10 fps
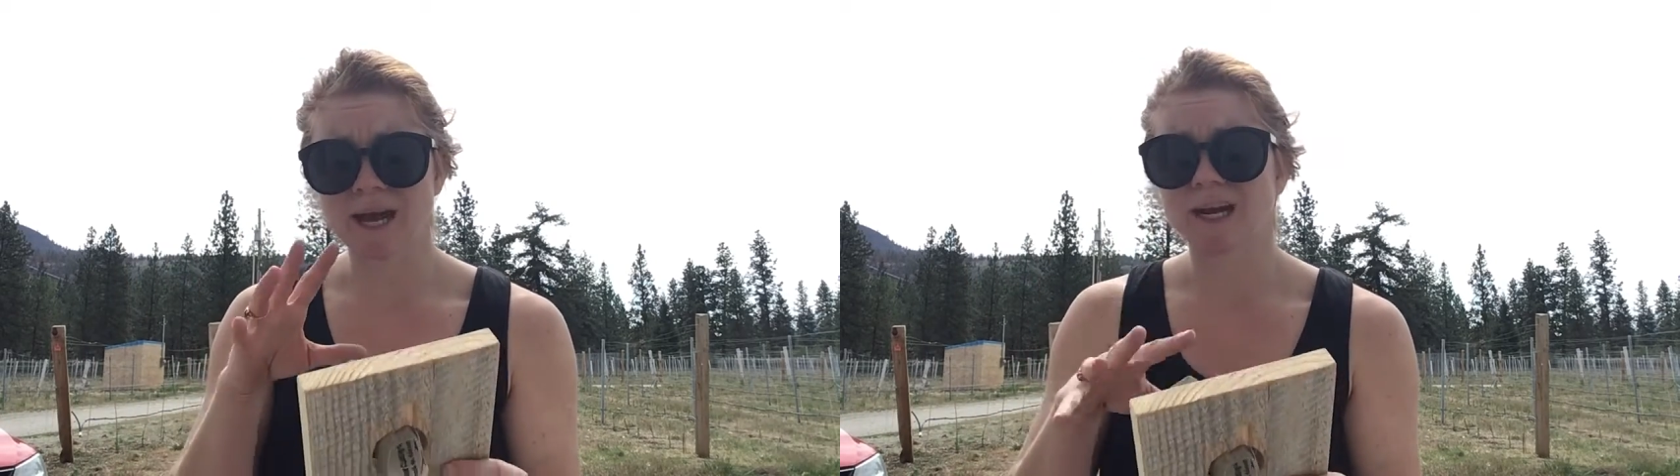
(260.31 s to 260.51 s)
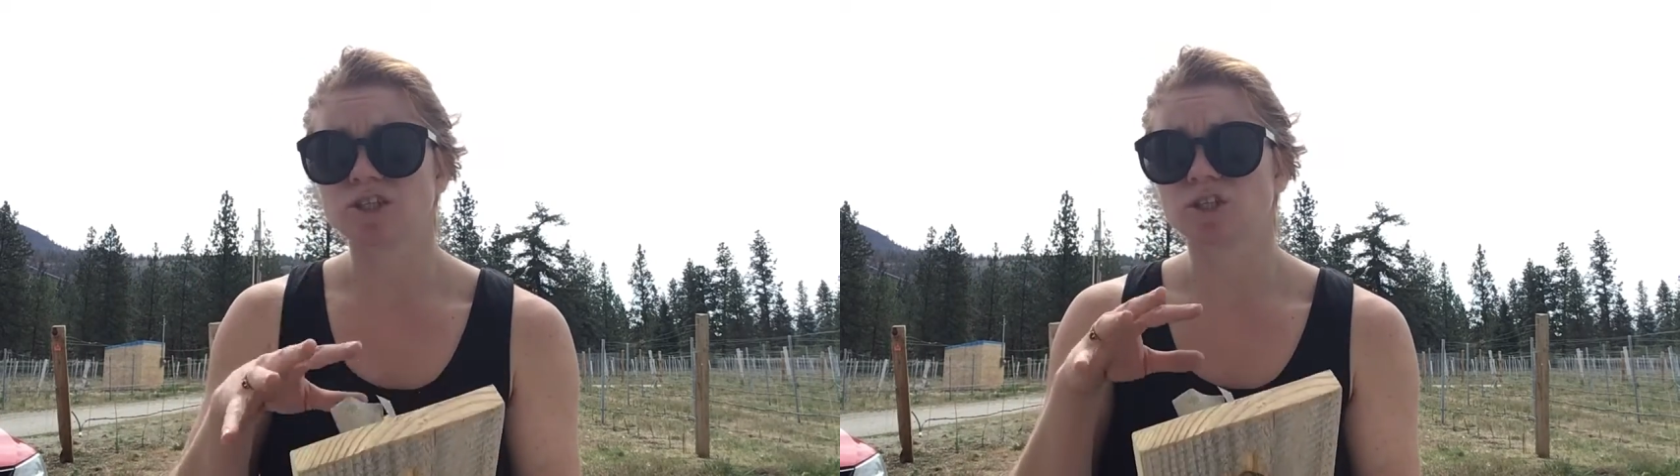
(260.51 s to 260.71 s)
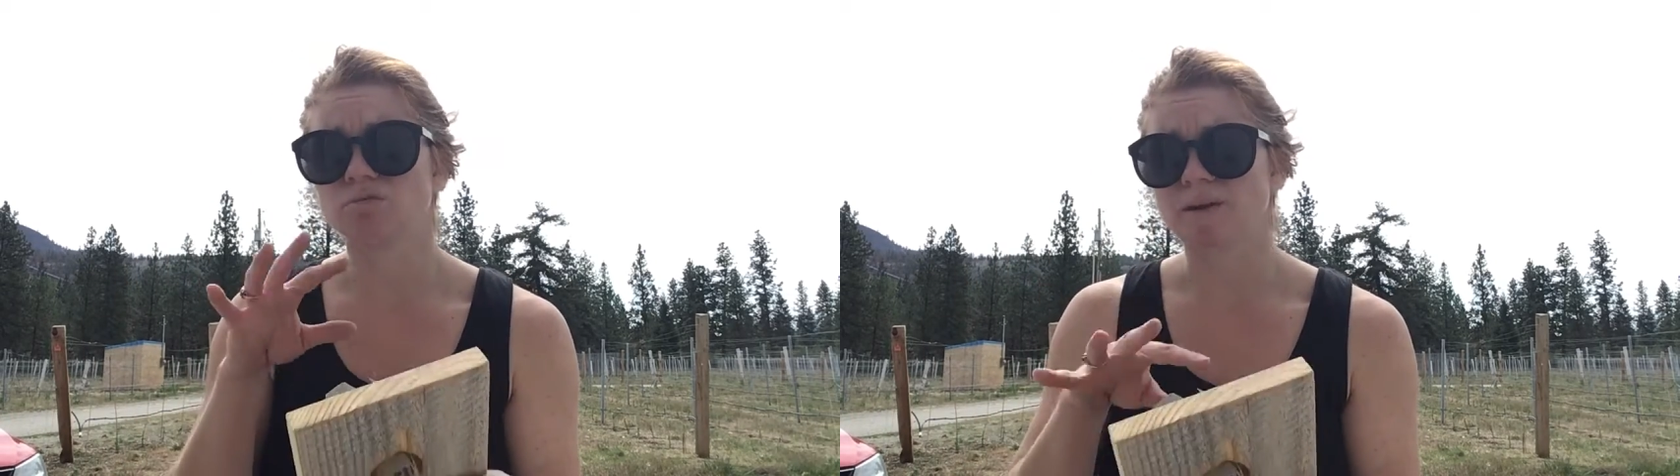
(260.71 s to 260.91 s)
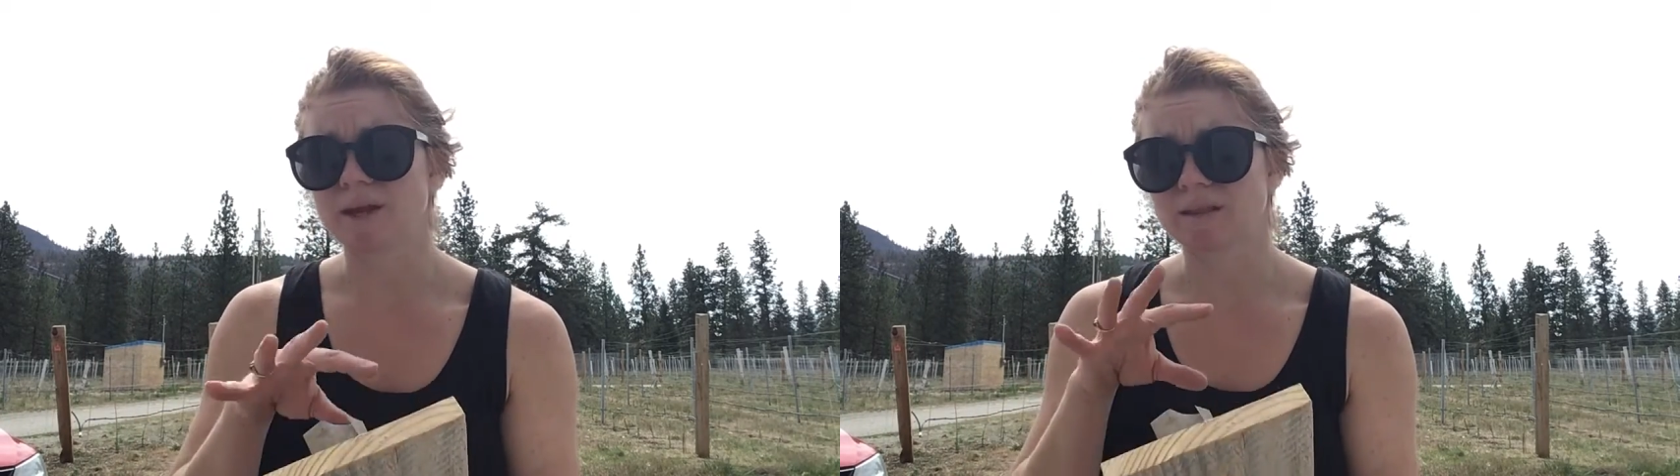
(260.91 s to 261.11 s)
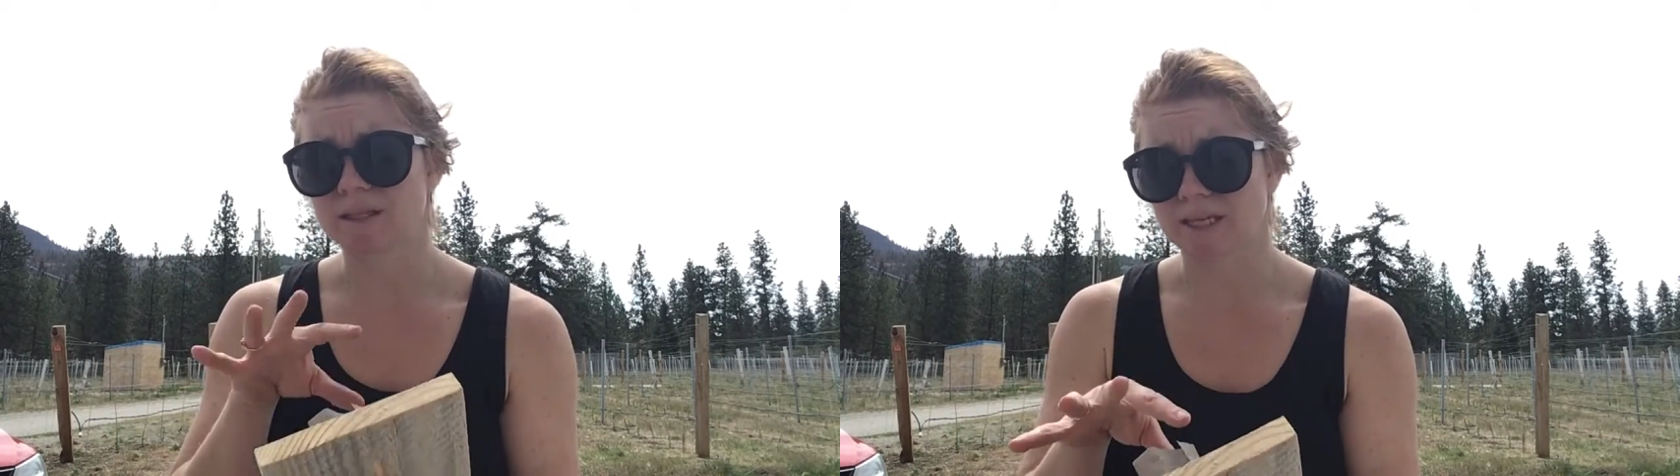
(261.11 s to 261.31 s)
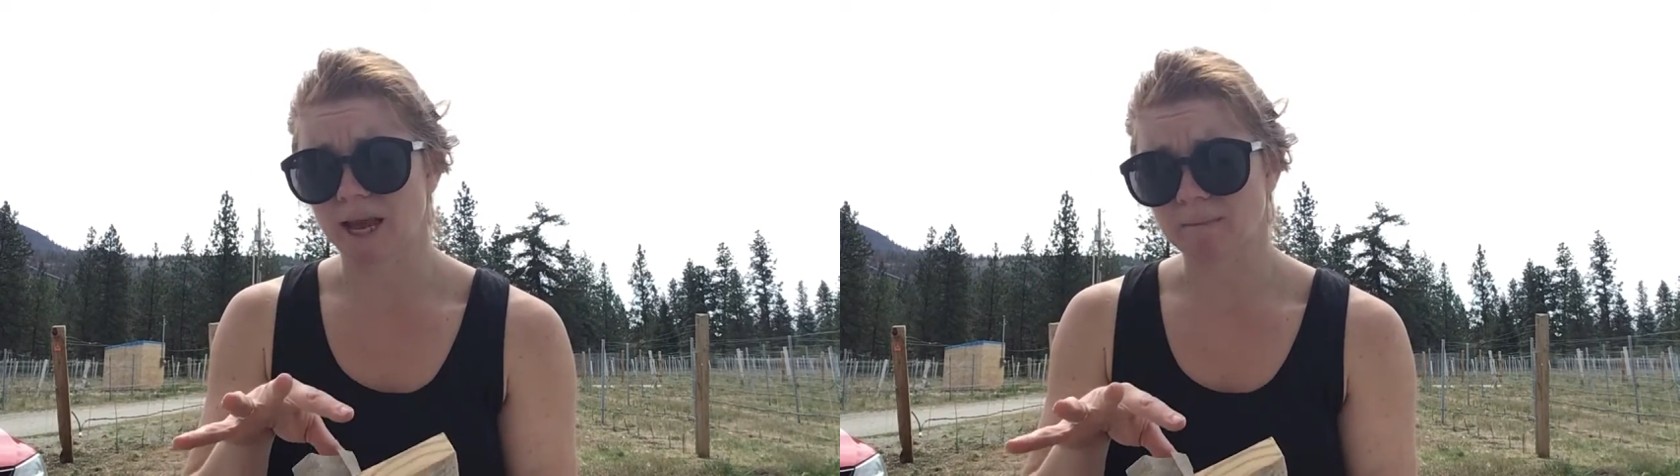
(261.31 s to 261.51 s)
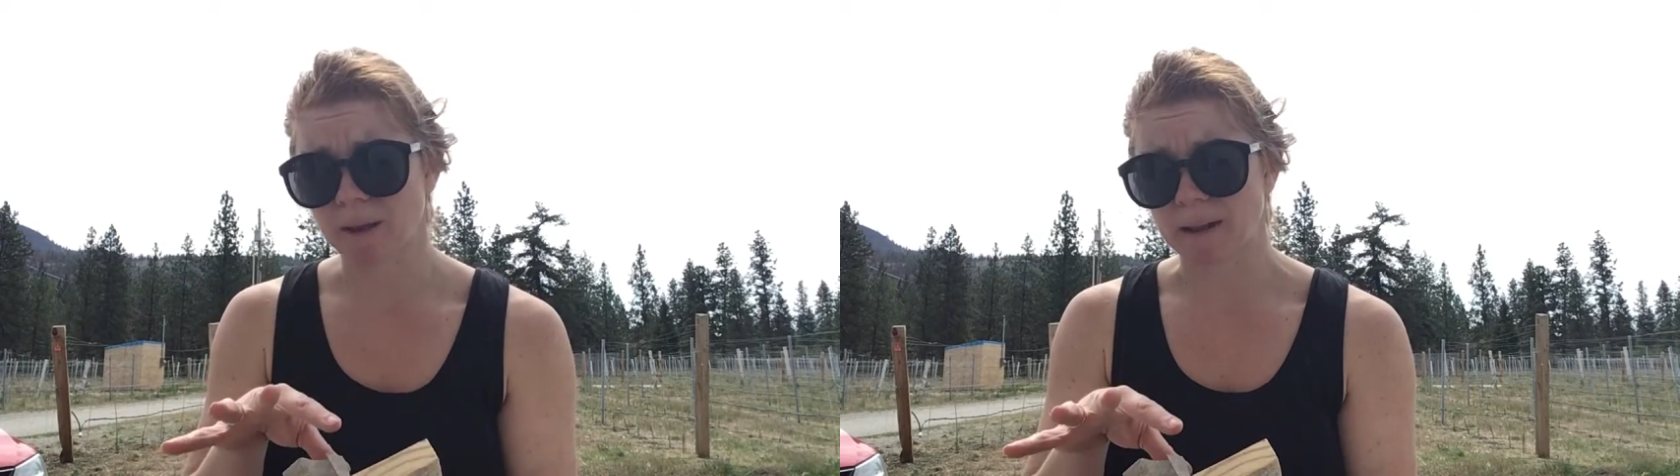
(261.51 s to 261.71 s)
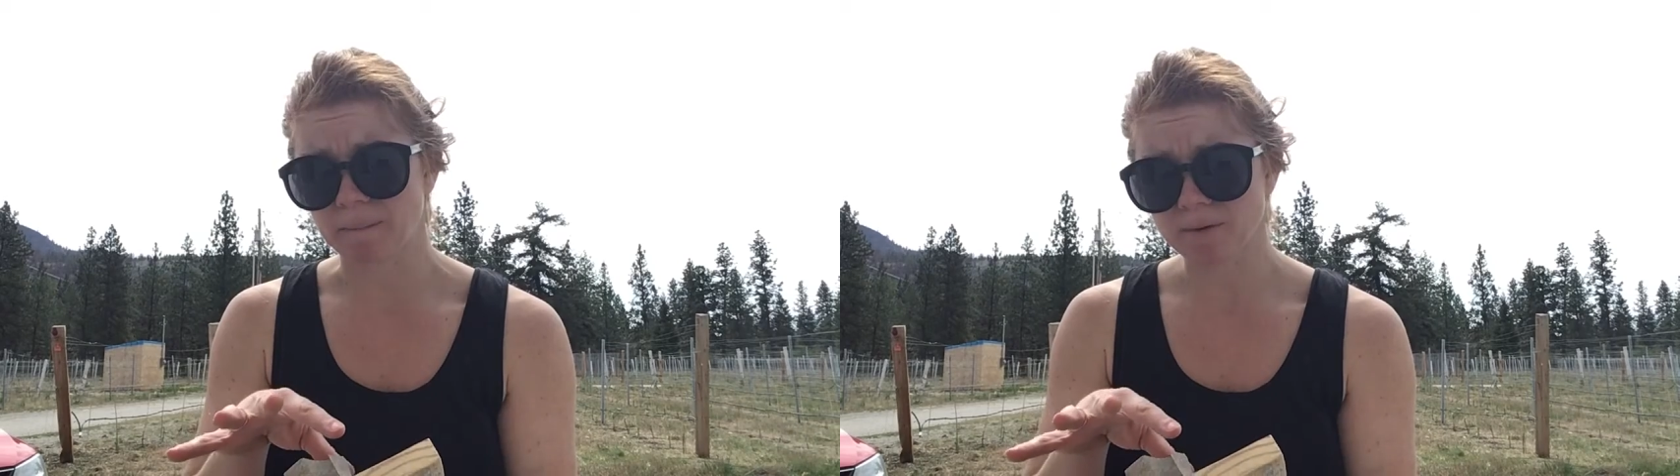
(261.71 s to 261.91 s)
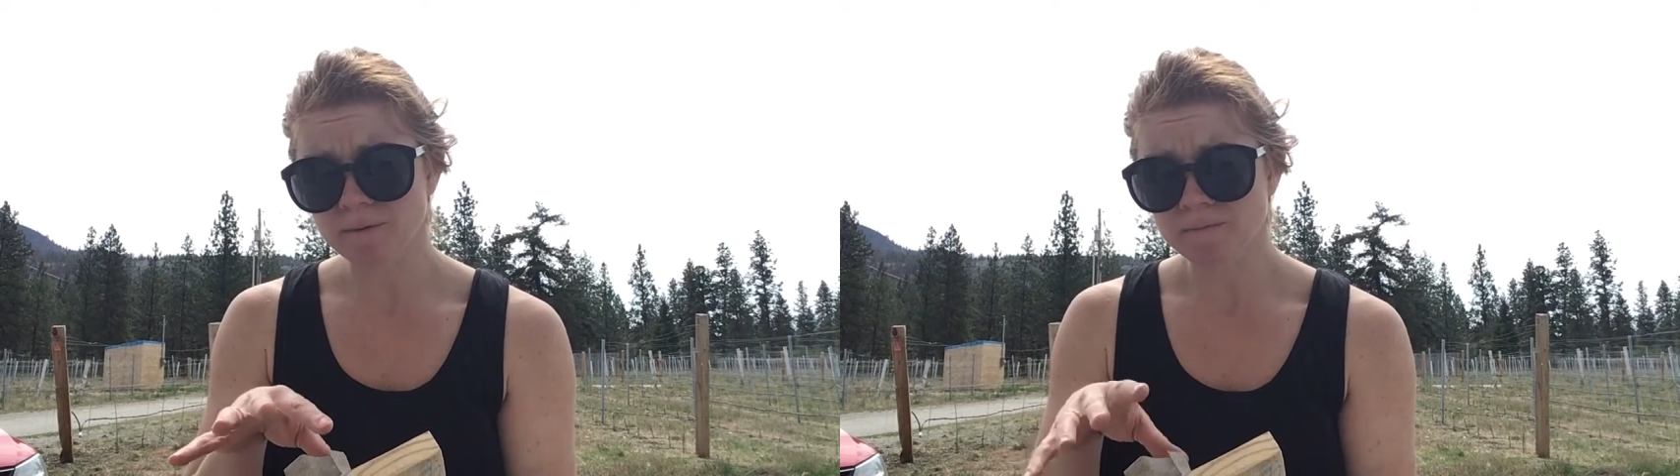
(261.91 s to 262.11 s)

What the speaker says: actually wreck the sandpaper.